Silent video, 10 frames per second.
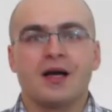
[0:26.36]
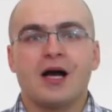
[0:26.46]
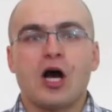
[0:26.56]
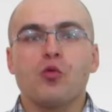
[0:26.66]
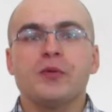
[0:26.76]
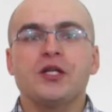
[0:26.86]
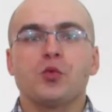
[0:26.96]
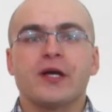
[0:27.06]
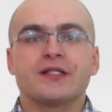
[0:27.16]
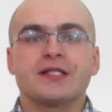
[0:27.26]
How many
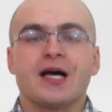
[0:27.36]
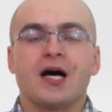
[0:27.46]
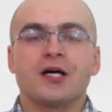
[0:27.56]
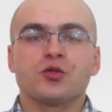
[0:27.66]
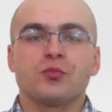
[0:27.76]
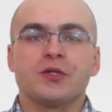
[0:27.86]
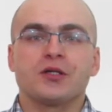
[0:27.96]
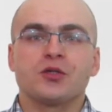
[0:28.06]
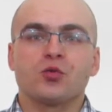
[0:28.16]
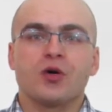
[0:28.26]
ways are to
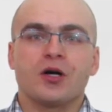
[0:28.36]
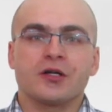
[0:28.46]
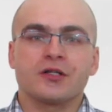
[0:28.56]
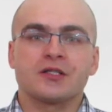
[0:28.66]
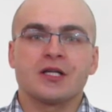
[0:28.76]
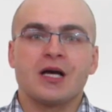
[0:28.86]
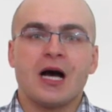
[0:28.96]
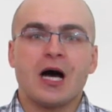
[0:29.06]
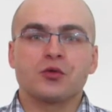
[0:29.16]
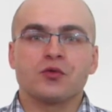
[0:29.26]
pick 2 cards
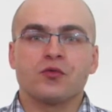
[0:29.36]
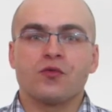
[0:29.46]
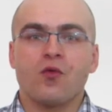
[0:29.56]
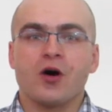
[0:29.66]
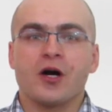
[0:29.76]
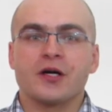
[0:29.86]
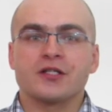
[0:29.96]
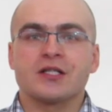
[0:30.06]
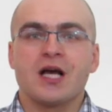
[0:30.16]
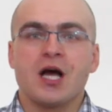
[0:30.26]
out of 4
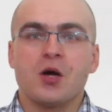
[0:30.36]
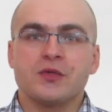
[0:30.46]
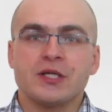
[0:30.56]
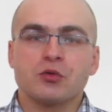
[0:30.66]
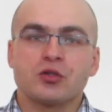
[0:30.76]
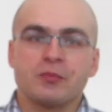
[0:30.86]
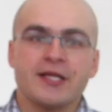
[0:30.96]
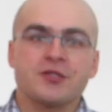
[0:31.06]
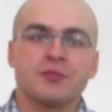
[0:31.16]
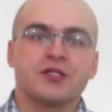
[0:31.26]
cards without
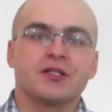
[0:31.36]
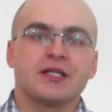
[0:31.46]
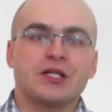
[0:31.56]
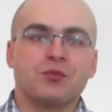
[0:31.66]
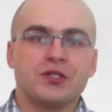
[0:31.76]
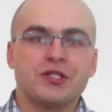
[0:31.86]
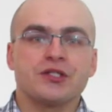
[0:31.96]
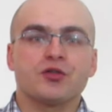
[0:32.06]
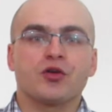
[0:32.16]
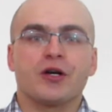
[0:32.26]
replacement if we
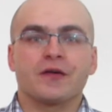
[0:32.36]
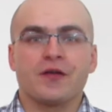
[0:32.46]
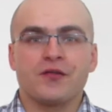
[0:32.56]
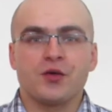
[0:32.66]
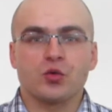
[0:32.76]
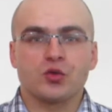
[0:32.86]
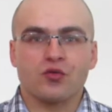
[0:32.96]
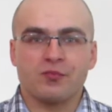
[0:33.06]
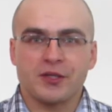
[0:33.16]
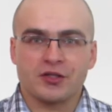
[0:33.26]
disregard the order
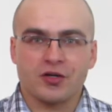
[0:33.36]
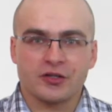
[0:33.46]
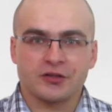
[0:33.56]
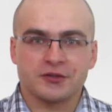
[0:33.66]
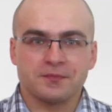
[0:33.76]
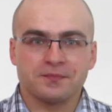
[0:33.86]
of picked cards?